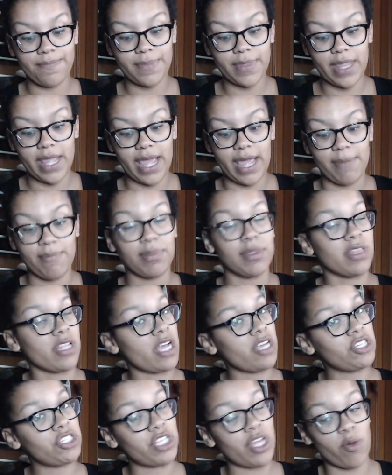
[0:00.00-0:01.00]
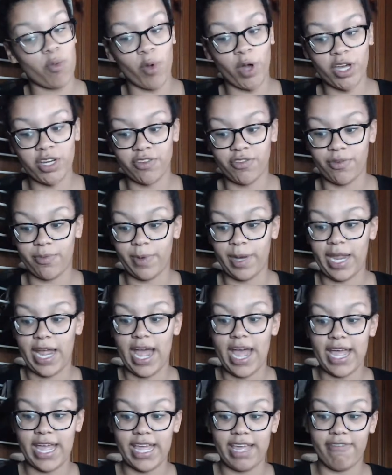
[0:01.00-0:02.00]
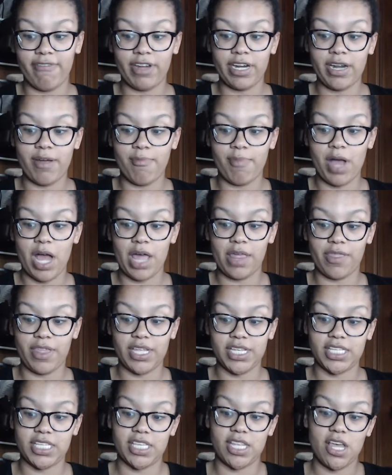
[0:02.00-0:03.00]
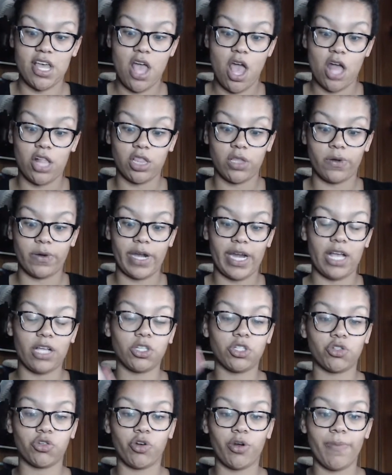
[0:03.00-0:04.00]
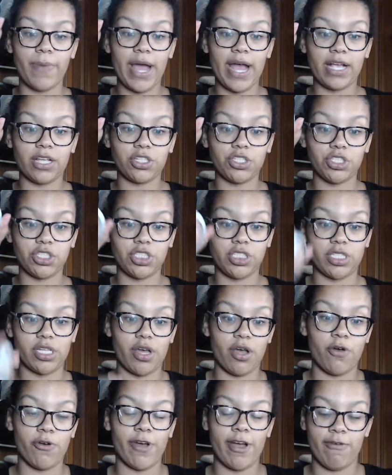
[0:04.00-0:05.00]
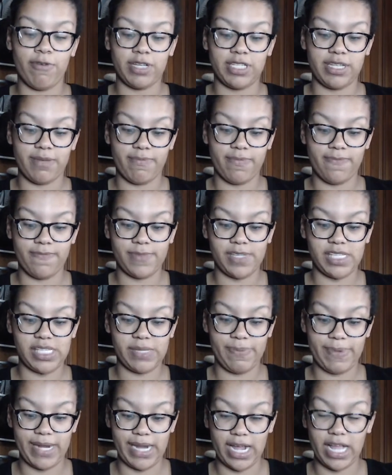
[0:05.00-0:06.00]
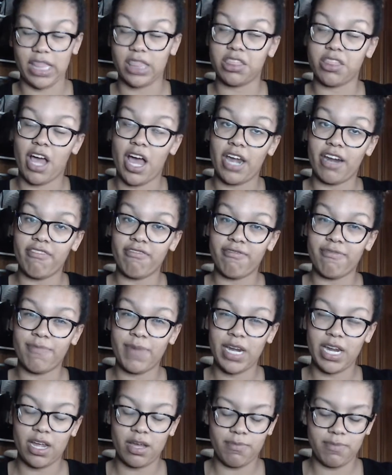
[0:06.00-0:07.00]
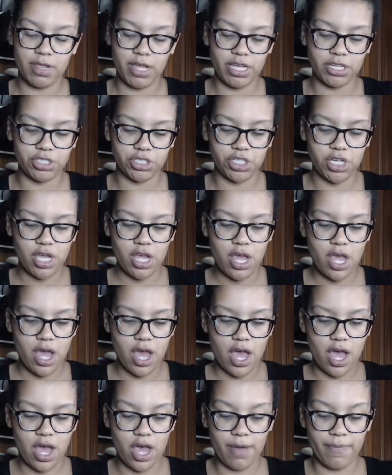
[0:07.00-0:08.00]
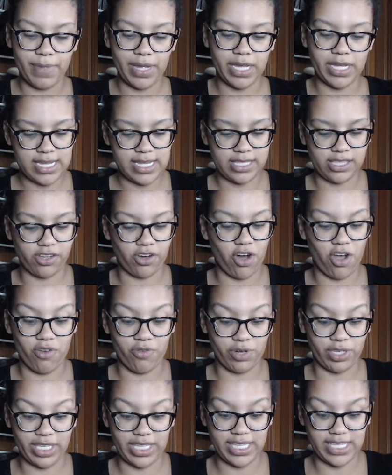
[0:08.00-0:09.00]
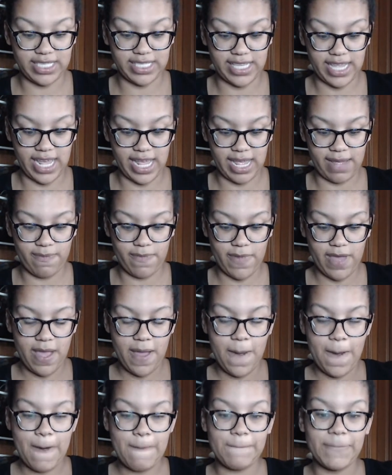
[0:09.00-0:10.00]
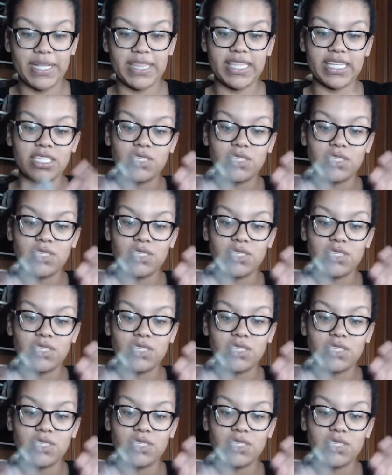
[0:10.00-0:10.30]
a blush that works for me. I even bought this L'Oreal True Match, so I wasn't spending a lot of money on blush because they're all really the same. But this